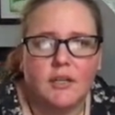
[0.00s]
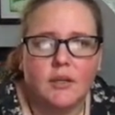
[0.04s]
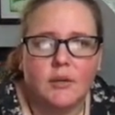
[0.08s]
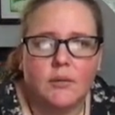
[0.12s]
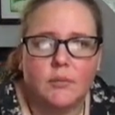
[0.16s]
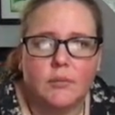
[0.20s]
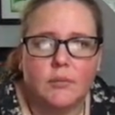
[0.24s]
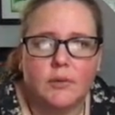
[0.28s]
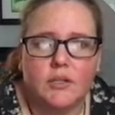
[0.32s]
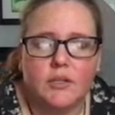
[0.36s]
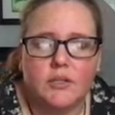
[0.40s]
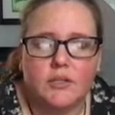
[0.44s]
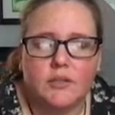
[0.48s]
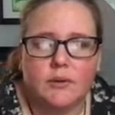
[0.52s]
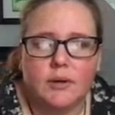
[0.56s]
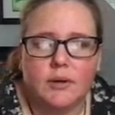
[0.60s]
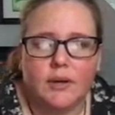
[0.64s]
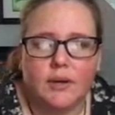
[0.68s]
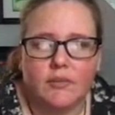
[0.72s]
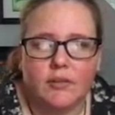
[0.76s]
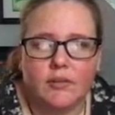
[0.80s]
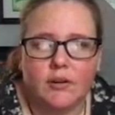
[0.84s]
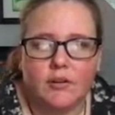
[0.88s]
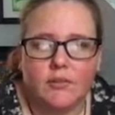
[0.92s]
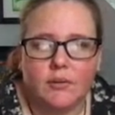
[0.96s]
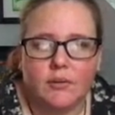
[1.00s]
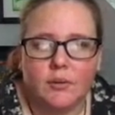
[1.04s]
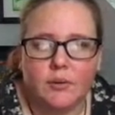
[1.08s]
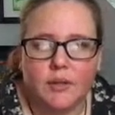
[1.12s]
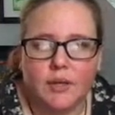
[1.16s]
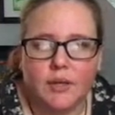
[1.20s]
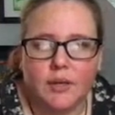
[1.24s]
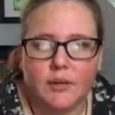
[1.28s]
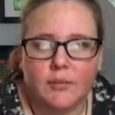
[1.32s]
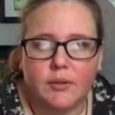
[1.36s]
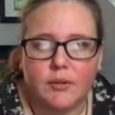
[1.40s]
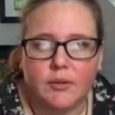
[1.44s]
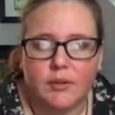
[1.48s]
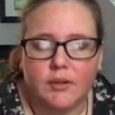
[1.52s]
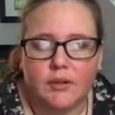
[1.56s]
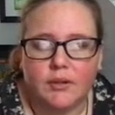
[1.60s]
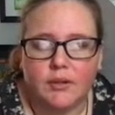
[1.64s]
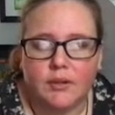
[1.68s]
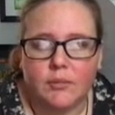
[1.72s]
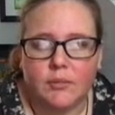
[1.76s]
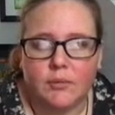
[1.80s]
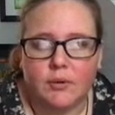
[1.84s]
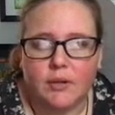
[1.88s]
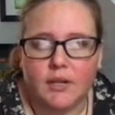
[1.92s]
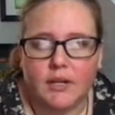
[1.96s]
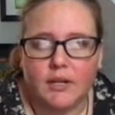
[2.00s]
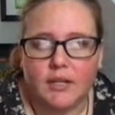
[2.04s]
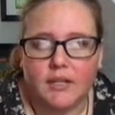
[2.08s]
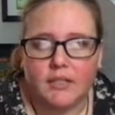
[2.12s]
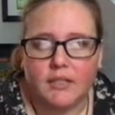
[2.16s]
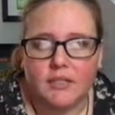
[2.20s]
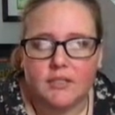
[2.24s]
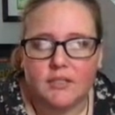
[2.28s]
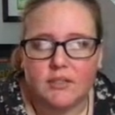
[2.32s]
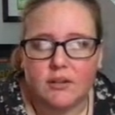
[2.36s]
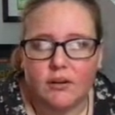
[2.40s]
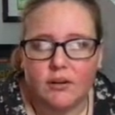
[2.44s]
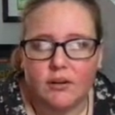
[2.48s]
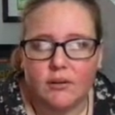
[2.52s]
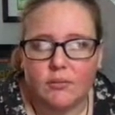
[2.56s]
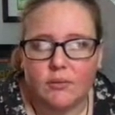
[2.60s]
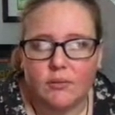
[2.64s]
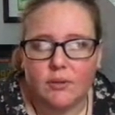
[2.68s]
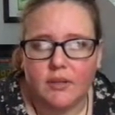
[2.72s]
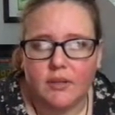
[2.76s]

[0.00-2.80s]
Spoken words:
We do have our vocabulary that we're going to get started with.